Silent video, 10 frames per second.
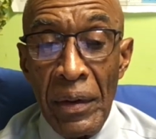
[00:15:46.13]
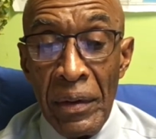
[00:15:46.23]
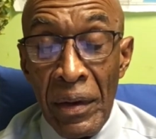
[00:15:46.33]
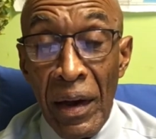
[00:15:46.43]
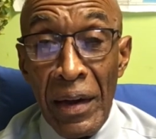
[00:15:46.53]

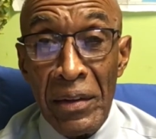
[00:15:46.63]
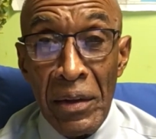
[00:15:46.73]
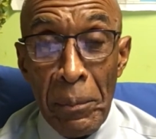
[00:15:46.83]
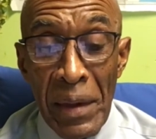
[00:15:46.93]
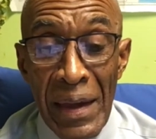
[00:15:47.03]
God
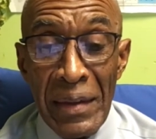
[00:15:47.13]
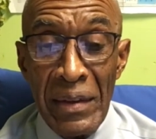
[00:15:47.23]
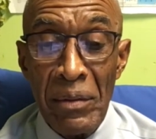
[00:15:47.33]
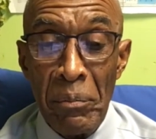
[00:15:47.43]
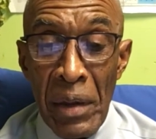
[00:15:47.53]

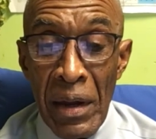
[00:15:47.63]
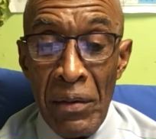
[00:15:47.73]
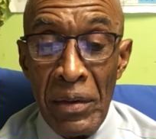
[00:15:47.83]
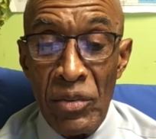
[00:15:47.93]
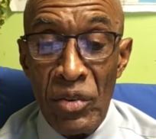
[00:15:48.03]
commanded
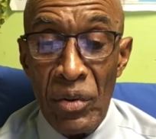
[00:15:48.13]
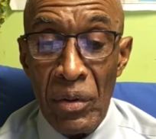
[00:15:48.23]
marriage.